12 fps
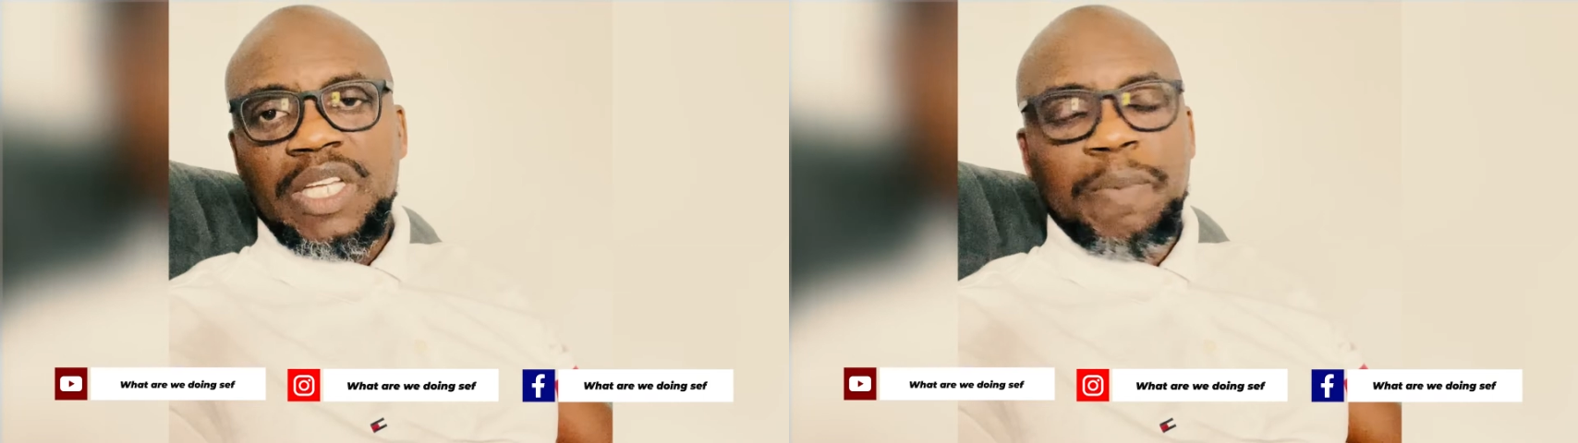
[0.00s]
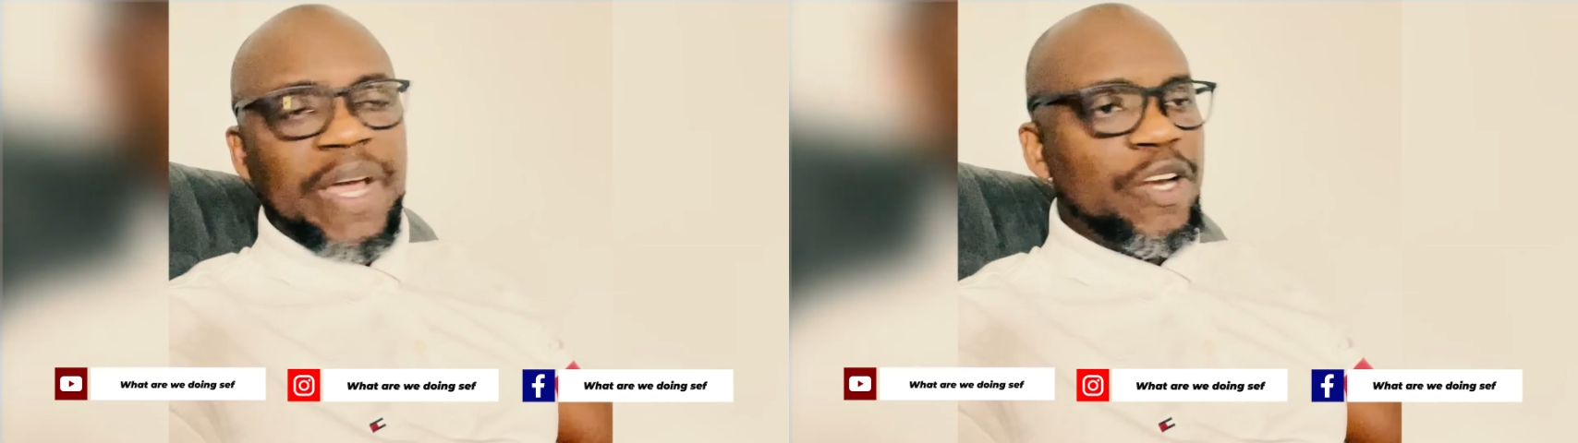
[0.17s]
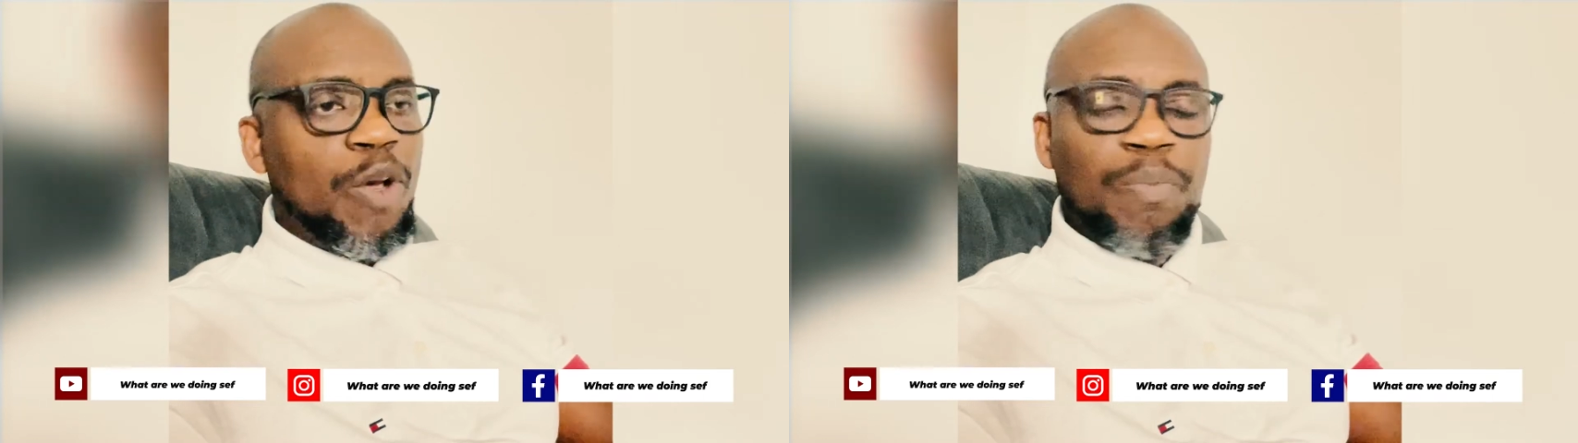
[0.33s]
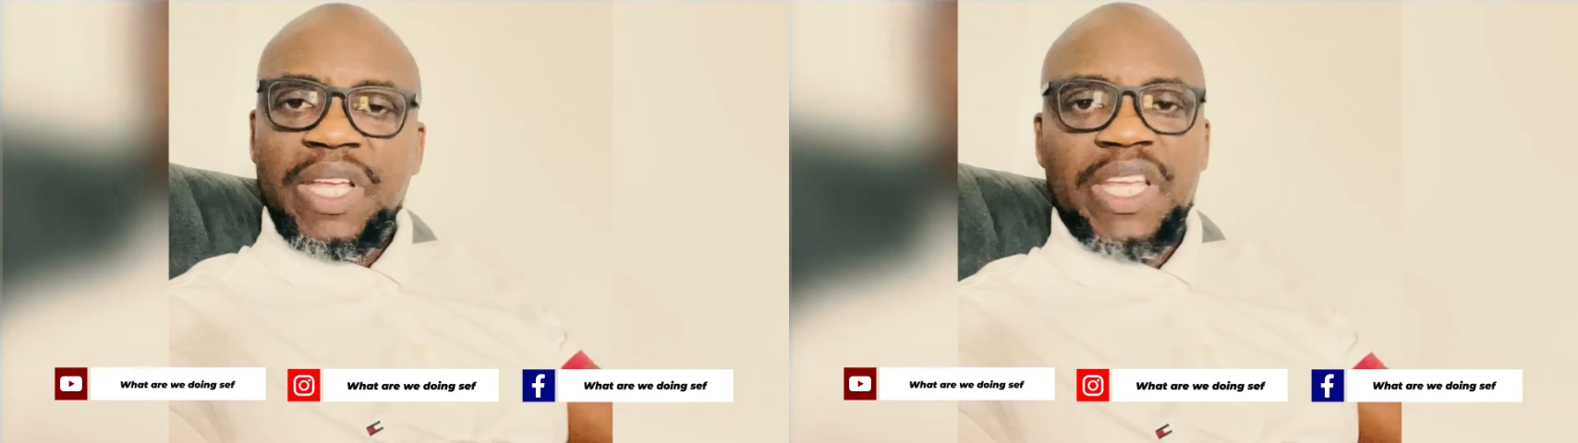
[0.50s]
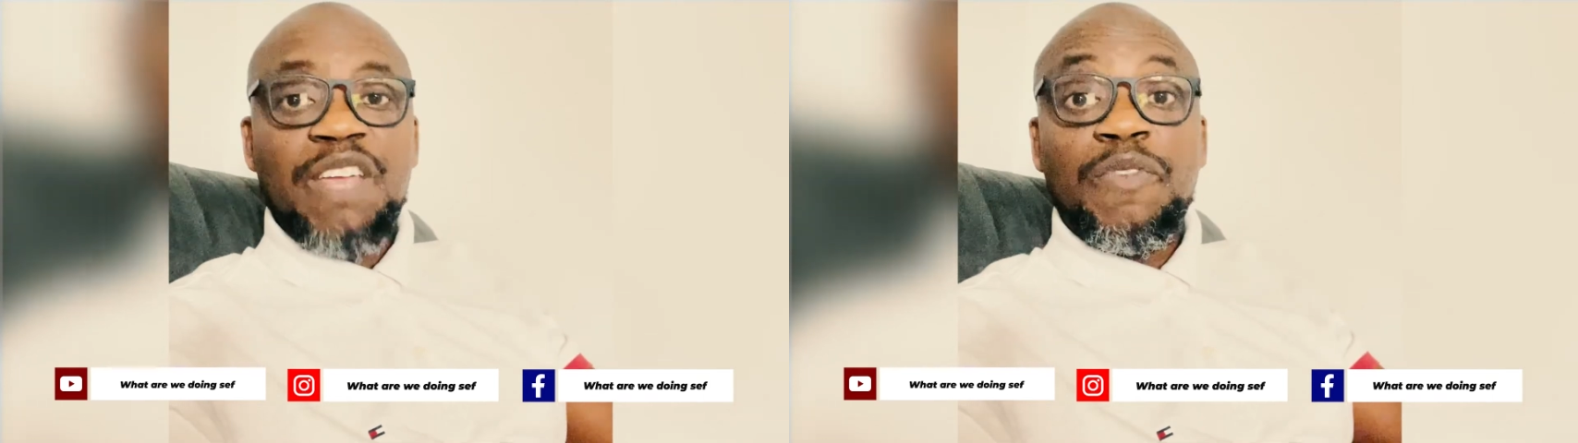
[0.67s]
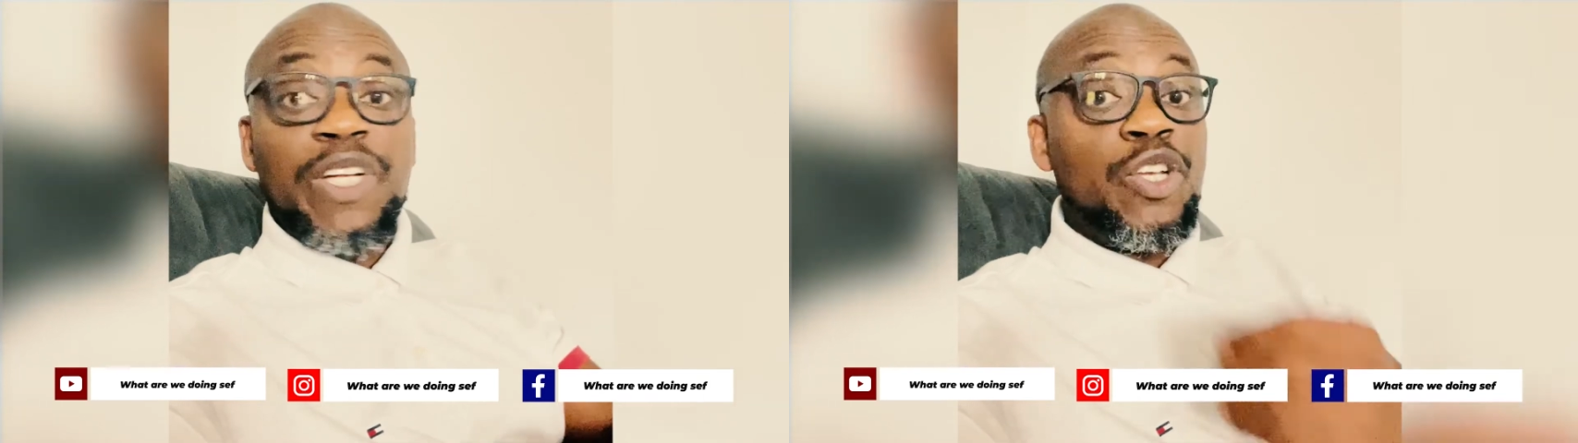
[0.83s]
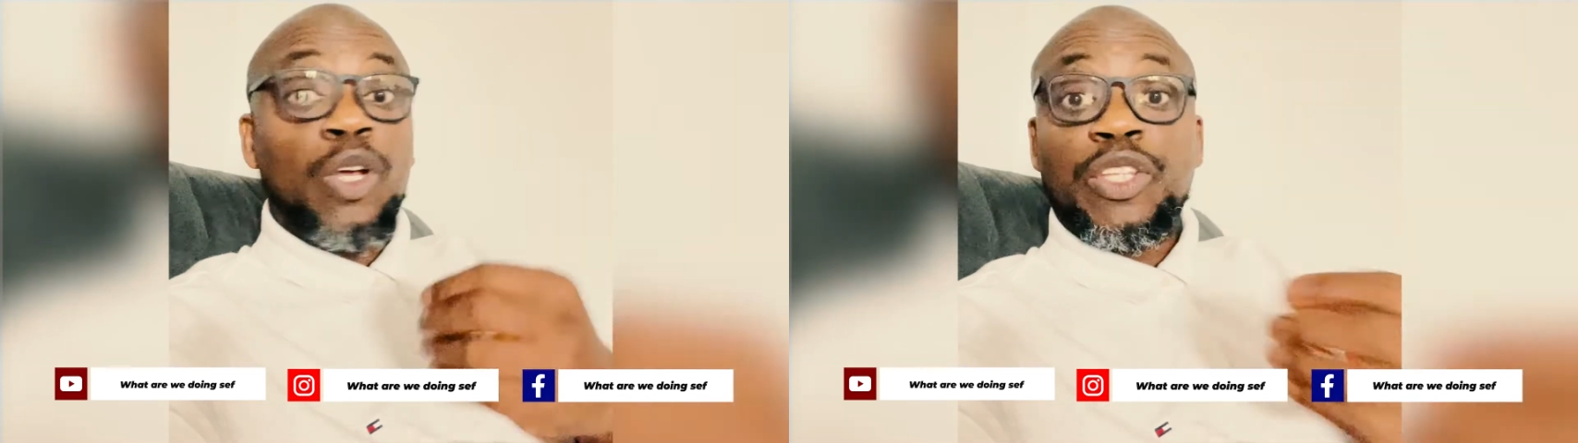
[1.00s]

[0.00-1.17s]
might not be even in your